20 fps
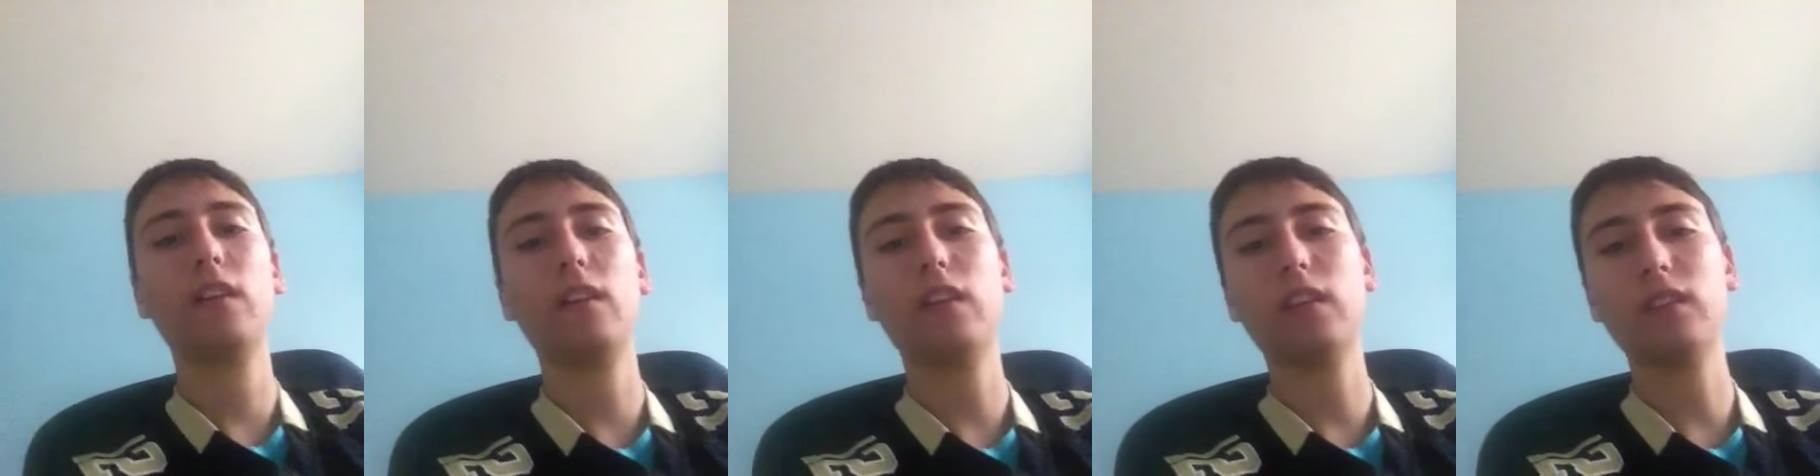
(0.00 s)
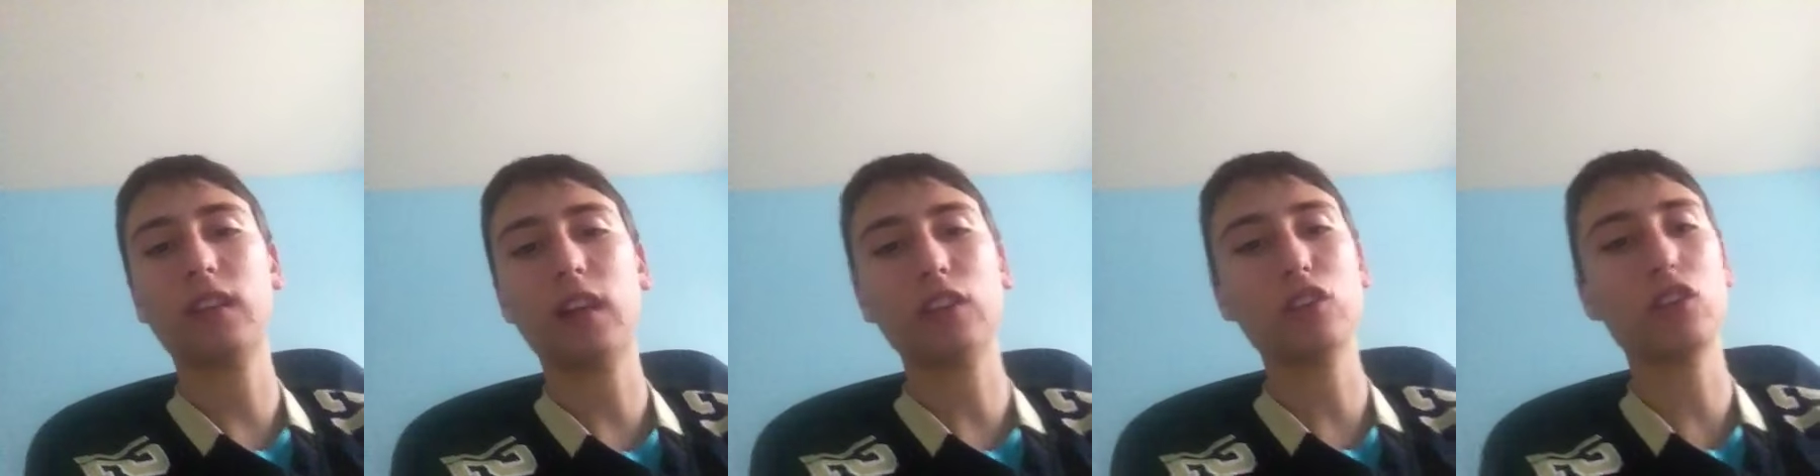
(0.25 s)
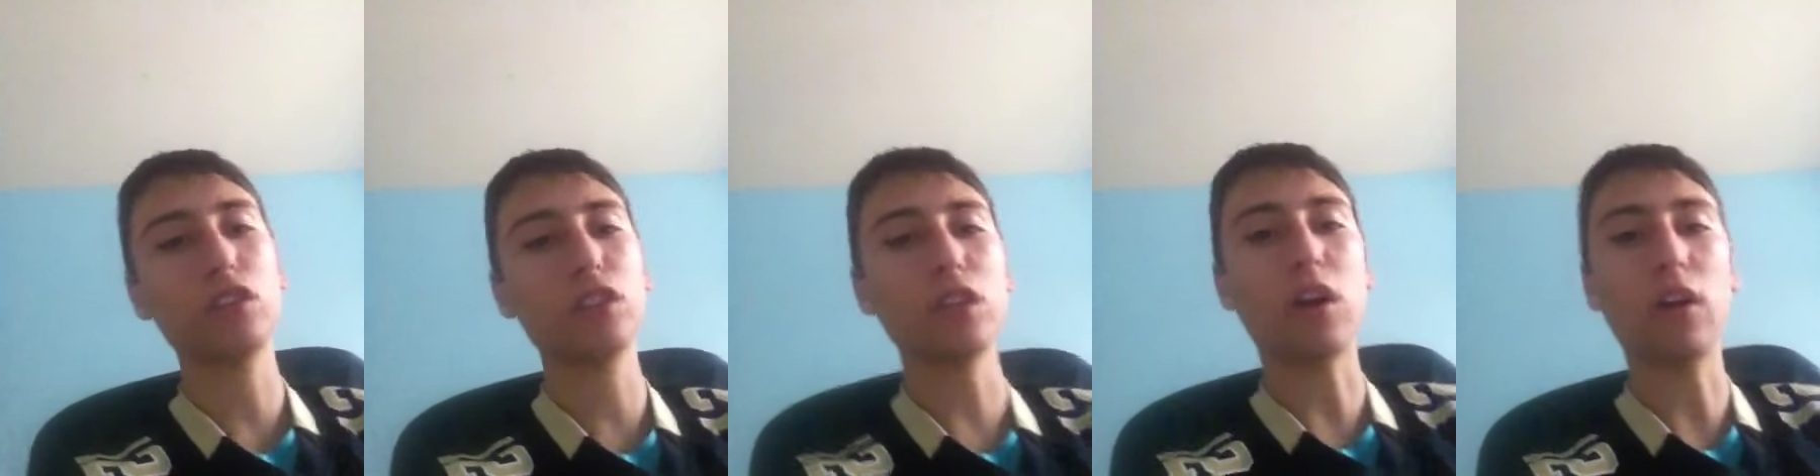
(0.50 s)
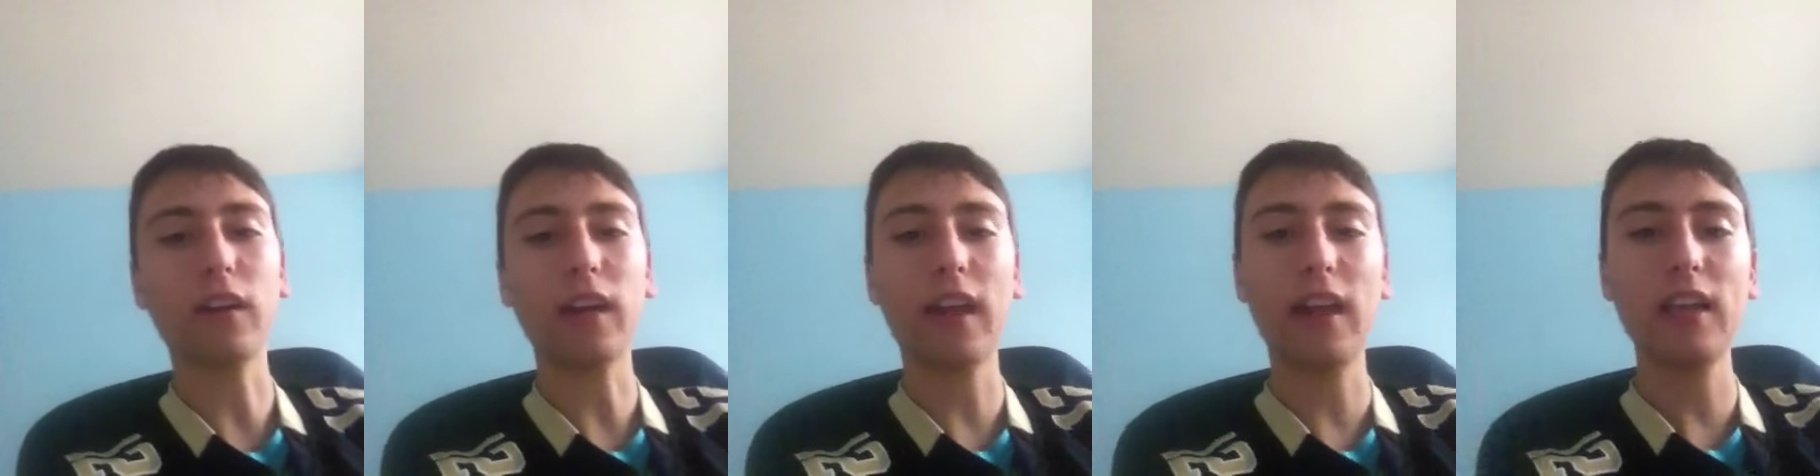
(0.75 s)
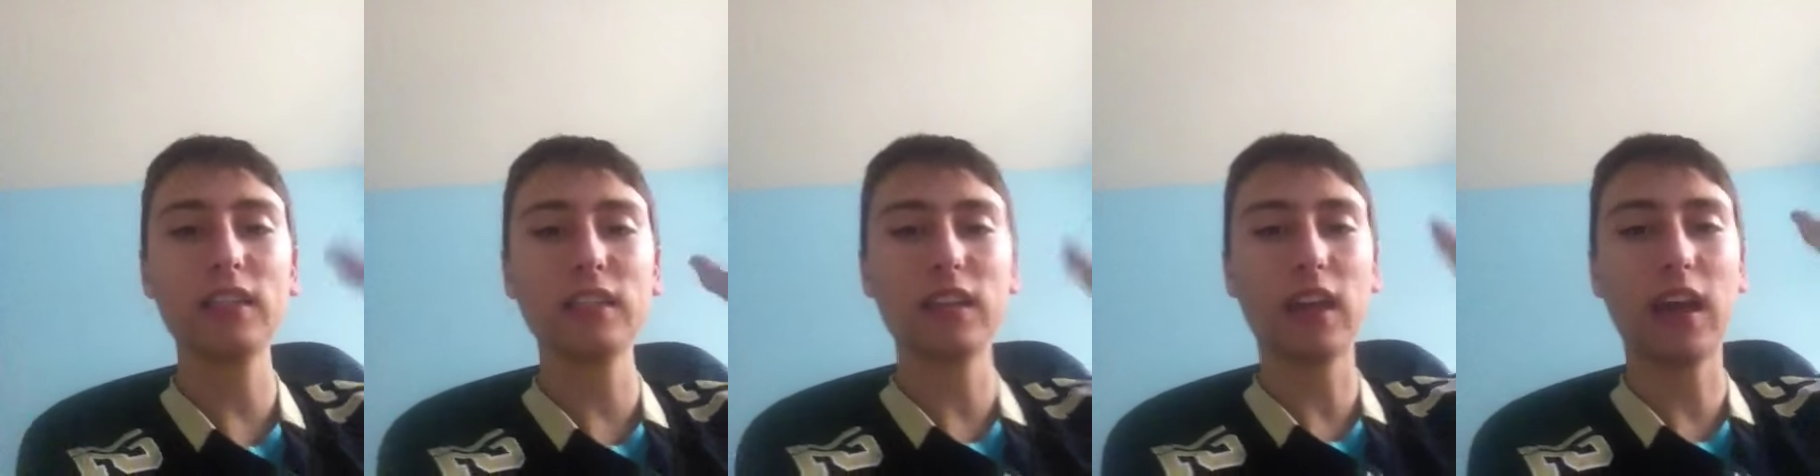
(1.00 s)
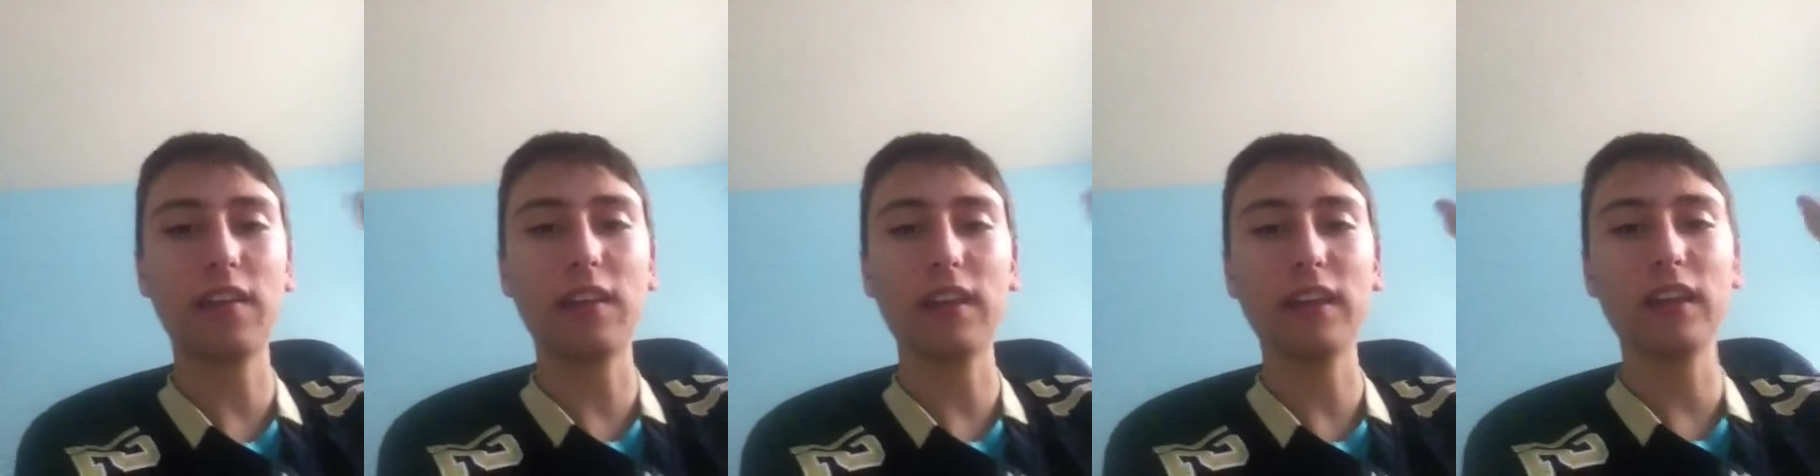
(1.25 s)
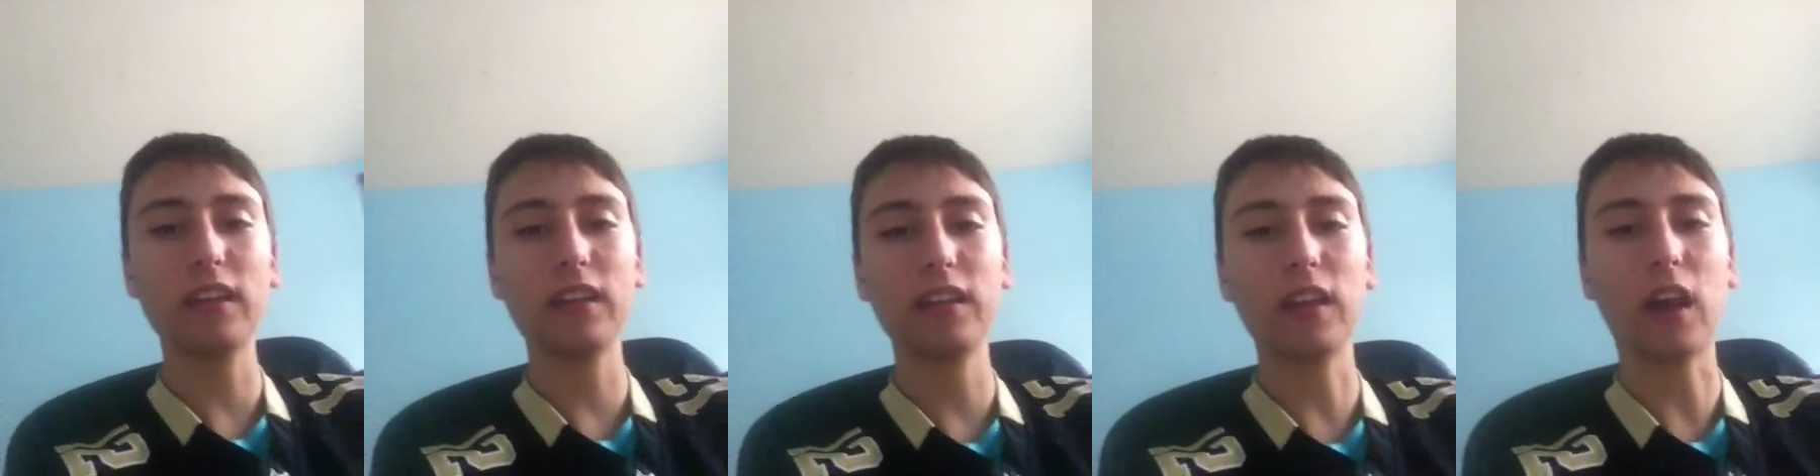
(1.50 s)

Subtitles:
the sexual assault case. I think he